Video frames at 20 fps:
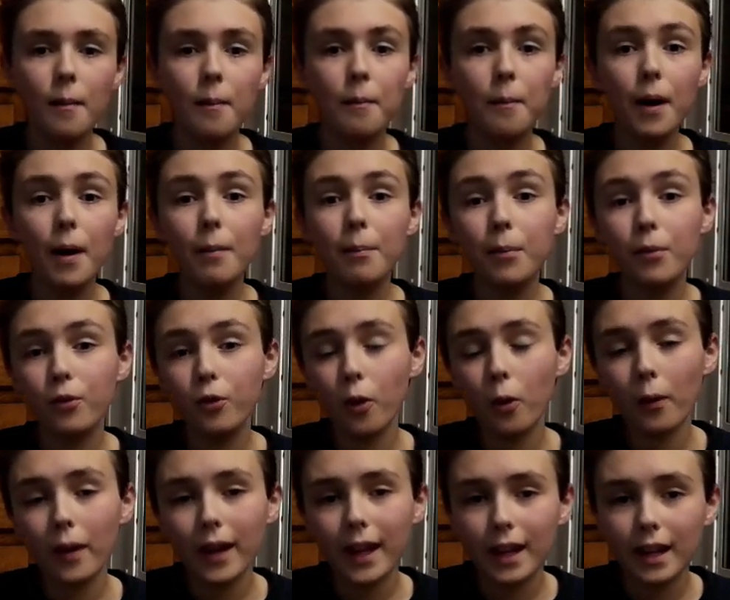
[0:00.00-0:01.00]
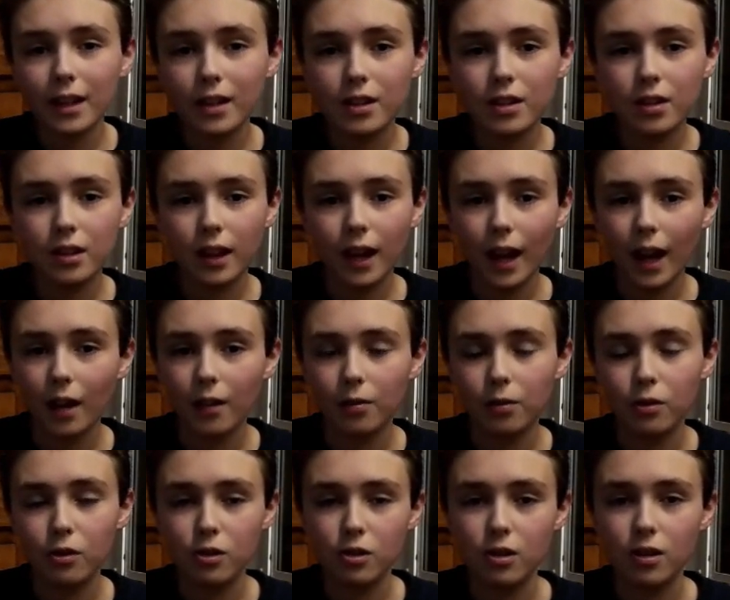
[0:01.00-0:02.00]
But before we get into the
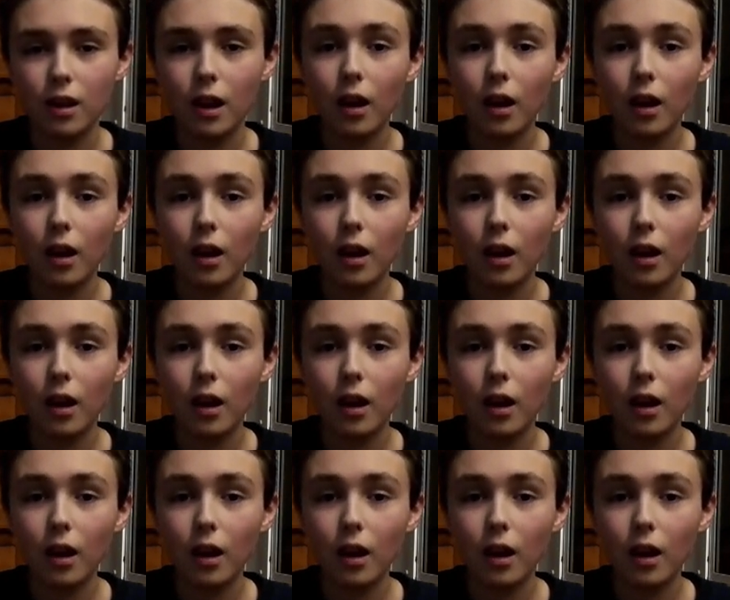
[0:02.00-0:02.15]
catfish,